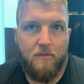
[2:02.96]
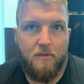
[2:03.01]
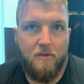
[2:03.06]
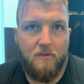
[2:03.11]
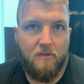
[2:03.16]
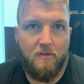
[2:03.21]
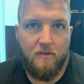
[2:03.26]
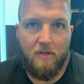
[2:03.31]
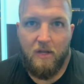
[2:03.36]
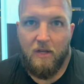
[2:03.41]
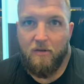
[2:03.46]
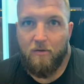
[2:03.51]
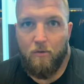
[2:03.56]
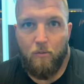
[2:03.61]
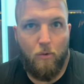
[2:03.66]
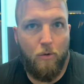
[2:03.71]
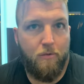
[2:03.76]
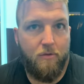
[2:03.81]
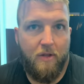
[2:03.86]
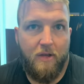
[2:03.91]
this is kind of a
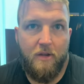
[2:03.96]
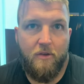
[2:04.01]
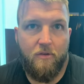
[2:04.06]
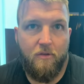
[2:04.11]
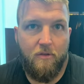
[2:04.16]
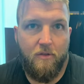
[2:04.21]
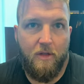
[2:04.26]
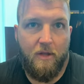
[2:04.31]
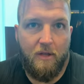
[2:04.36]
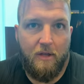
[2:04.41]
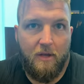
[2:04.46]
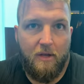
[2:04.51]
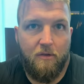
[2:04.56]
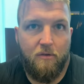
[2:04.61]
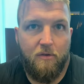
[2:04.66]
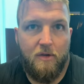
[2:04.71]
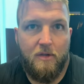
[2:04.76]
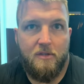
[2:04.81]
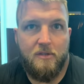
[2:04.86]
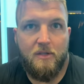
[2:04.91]
rotation thing
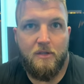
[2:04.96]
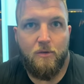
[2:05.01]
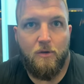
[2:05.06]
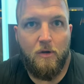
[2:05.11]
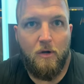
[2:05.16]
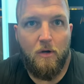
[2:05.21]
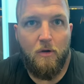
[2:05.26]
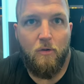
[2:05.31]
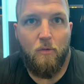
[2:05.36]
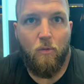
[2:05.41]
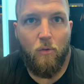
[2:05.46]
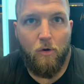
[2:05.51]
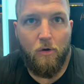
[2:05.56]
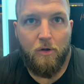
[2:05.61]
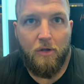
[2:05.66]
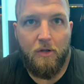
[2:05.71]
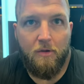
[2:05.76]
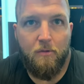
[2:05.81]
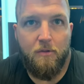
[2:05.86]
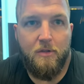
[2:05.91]
anyways. Like, we're all
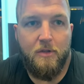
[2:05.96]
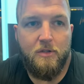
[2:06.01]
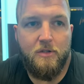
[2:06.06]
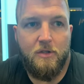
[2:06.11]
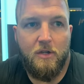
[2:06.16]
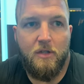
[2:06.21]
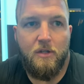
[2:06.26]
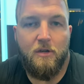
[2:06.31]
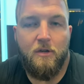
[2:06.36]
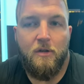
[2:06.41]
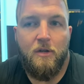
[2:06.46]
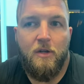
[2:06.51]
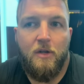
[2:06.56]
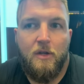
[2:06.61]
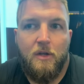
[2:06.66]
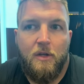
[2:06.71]
working with each other.